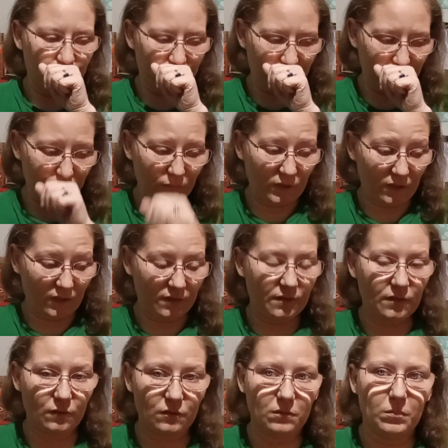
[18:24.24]
But I
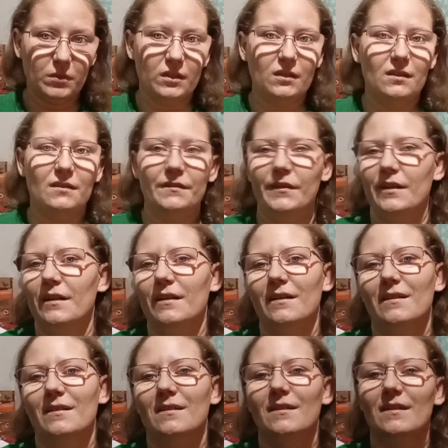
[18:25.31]
sewed the bell on there,
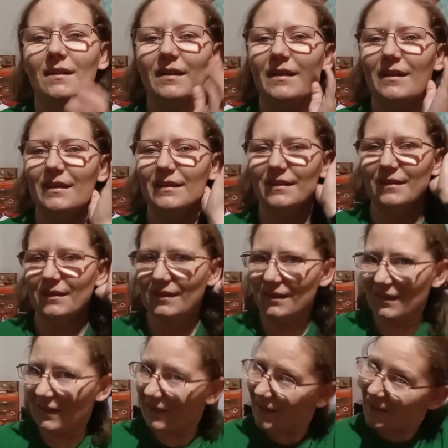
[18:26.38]
and
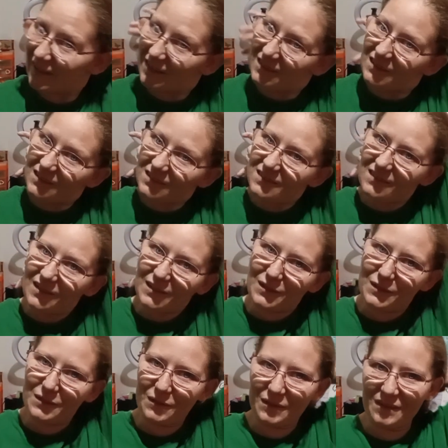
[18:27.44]
I just
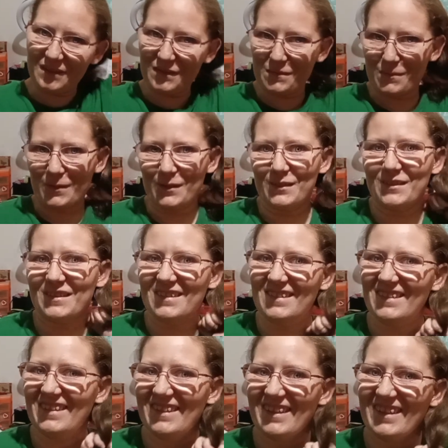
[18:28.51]
know the person
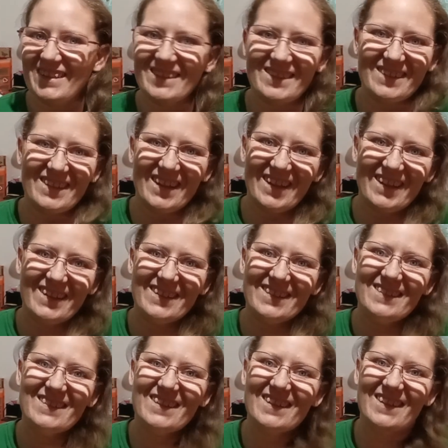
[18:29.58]
that gets that is
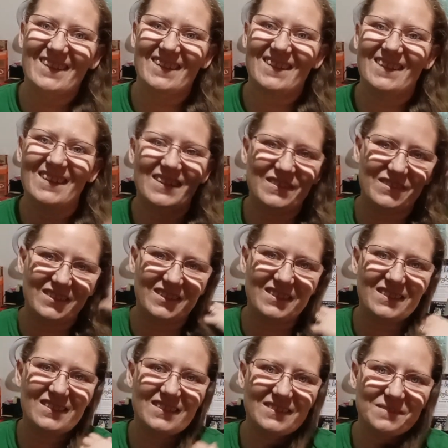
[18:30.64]
gonna love it.
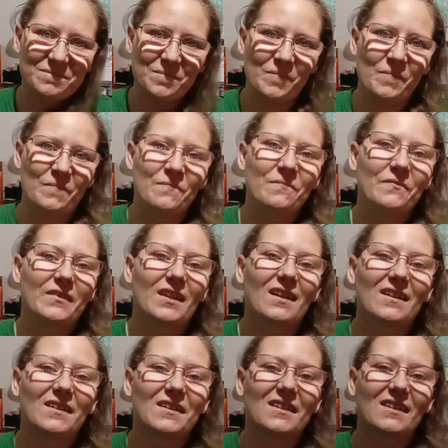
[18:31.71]

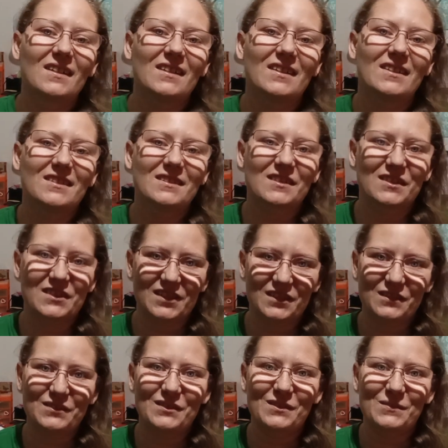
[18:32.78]
Or at least their
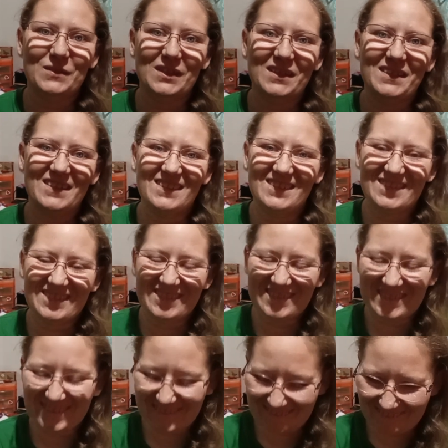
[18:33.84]
children will.
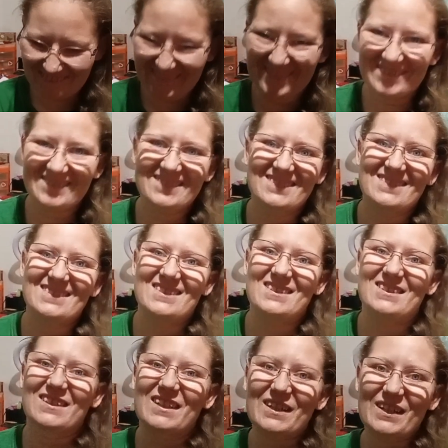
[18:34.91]

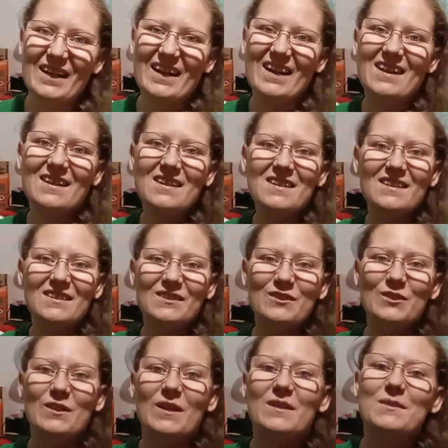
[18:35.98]
Sorry to
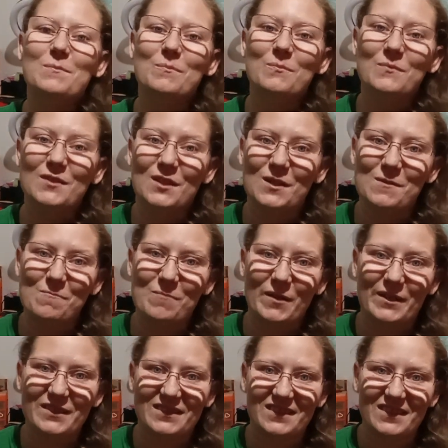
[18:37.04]
that certain
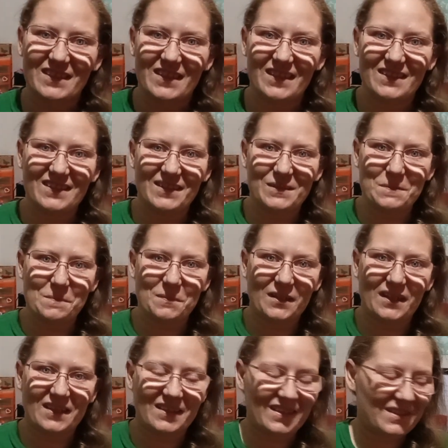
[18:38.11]
person that ends up
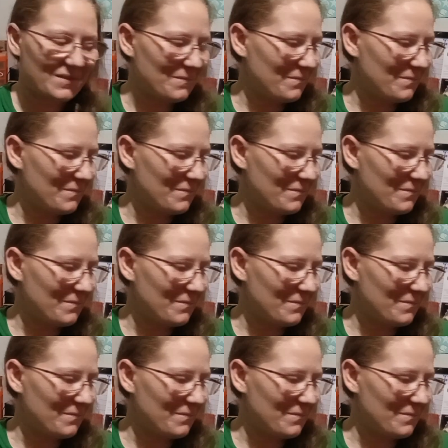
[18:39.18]
getting it.